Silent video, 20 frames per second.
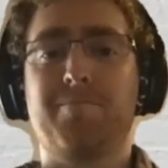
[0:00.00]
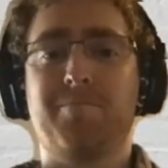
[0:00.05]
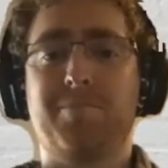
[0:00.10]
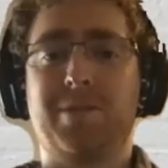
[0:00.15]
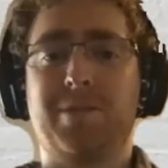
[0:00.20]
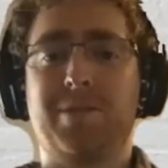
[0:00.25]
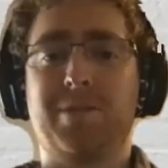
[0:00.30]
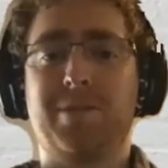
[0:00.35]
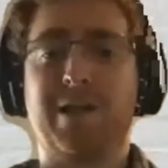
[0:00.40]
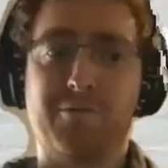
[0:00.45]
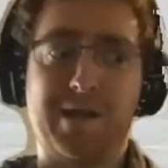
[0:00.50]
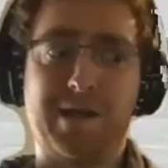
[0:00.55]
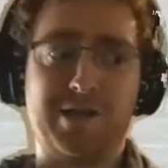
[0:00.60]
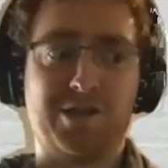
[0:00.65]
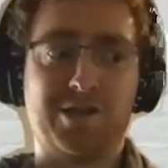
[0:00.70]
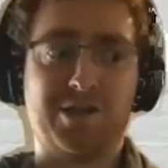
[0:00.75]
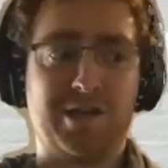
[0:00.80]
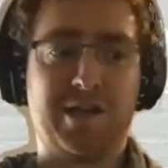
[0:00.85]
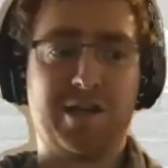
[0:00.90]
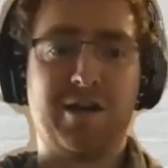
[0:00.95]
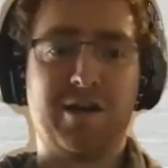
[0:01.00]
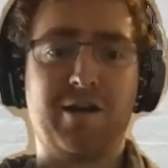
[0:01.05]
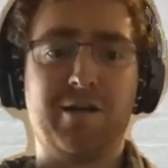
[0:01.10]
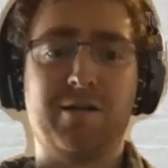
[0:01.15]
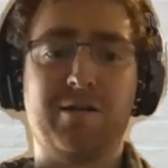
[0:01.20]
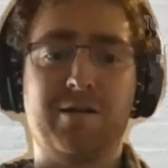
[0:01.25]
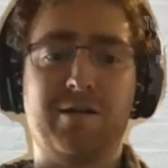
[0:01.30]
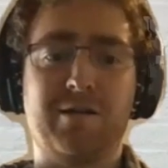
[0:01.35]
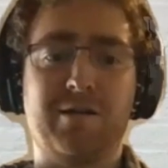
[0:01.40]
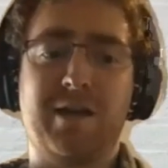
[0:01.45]
my name's Todd Turner,
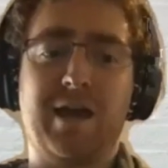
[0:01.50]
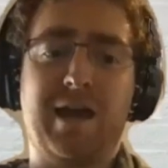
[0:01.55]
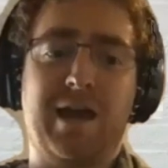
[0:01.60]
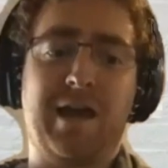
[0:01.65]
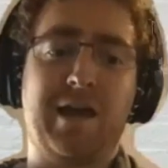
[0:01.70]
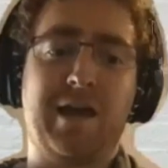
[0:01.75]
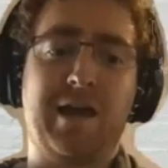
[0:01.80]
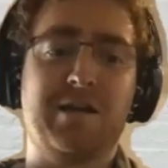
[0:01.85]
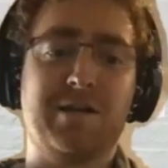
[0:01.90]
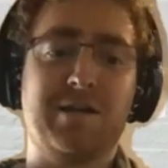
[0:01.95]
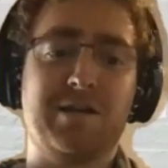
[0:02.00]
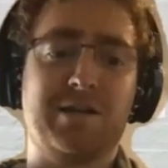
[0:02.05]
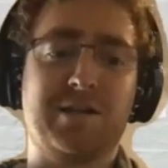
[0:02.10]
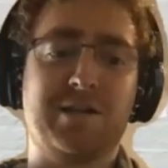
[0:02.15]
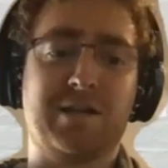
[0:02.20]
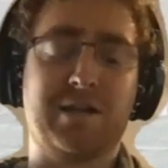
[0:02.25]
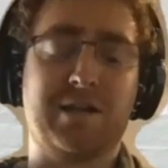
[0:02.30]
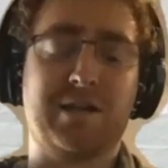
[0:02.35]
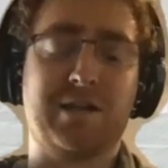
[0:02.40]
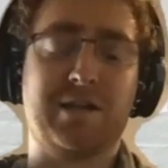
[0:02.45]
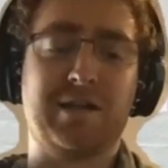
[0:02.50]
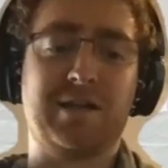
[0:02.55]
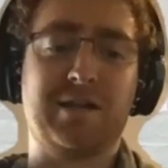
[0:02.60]
platform engineer,